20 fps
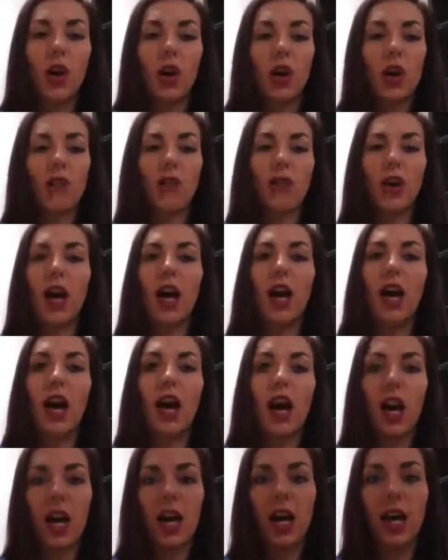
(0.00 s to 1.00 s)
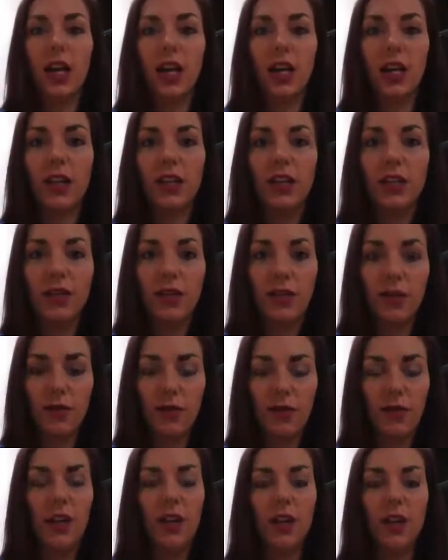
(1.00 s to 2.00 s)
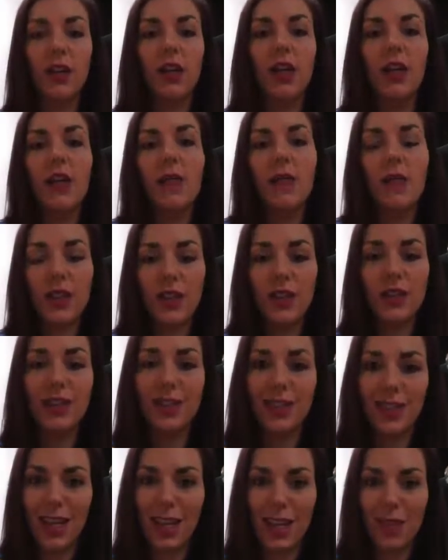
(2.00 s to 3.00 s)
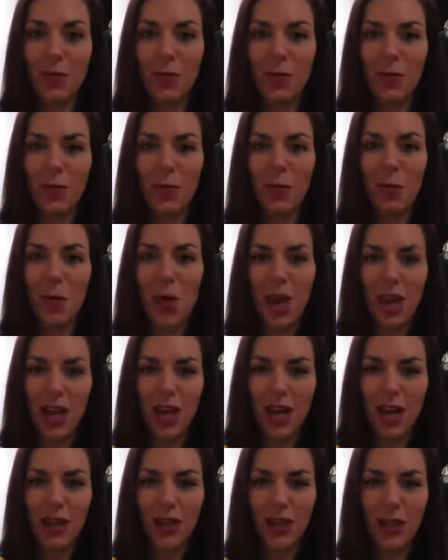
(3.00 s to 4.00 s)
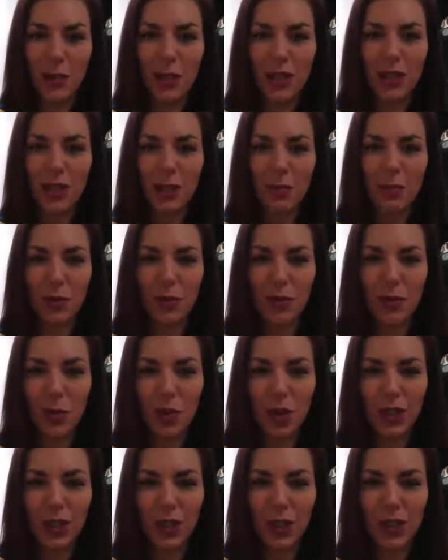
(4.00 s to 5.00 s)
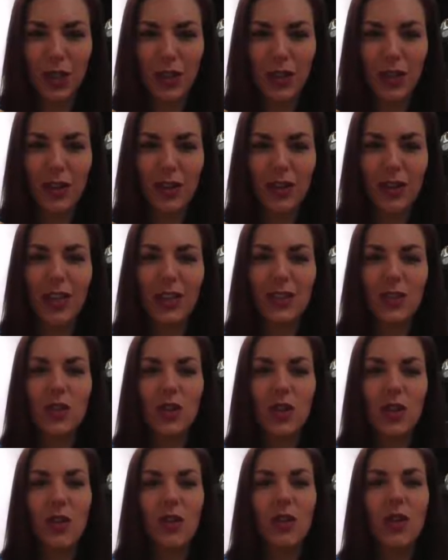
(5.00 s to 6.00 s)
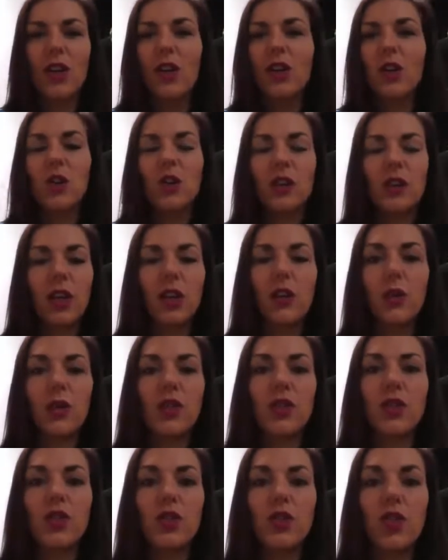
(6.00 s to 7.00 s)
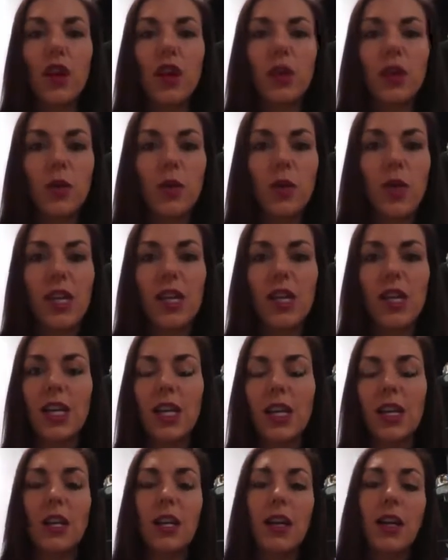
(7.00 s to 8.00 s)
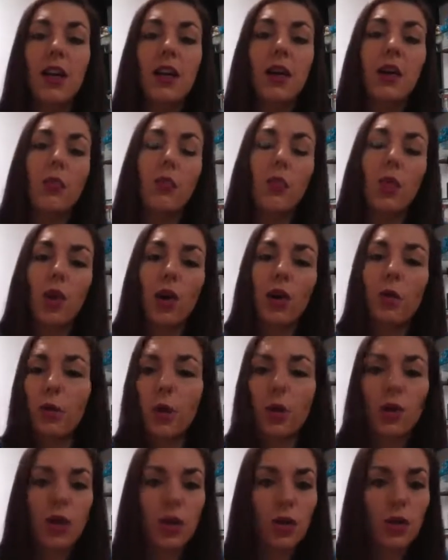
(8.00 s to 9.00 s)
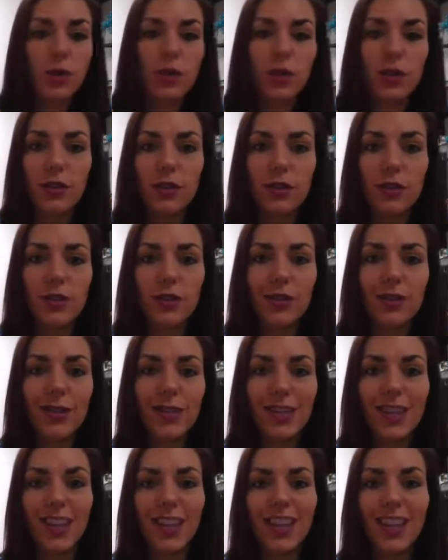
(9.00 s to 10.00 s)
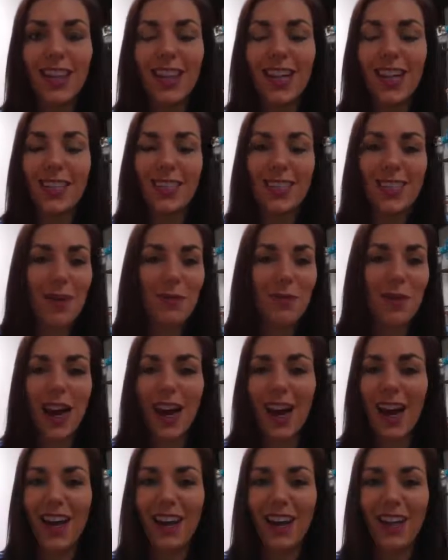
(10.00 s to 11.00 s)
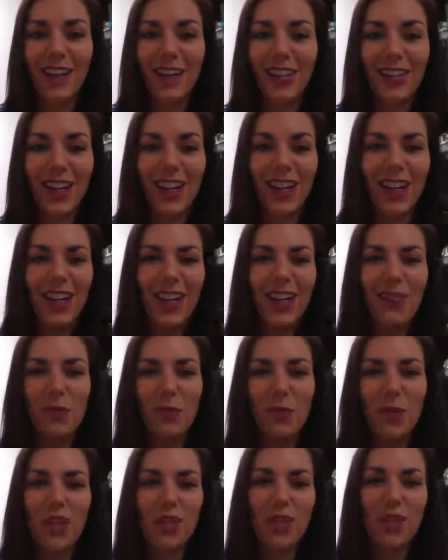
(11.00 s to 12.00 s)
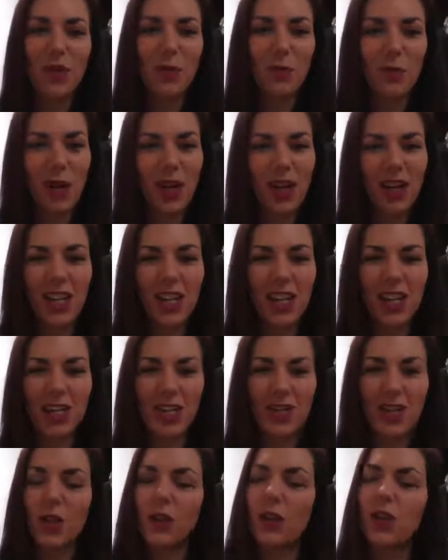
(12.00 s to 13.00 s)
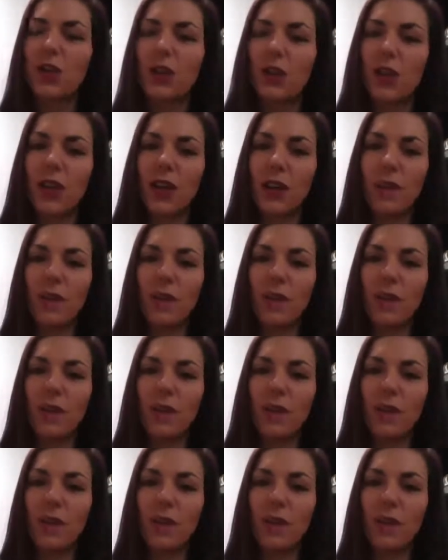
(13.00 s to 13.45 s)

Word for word: of a high to feel the same way that we did before, right? So just like with a drug, we need more and more doses to get that same high, right? Because your body gets used to it.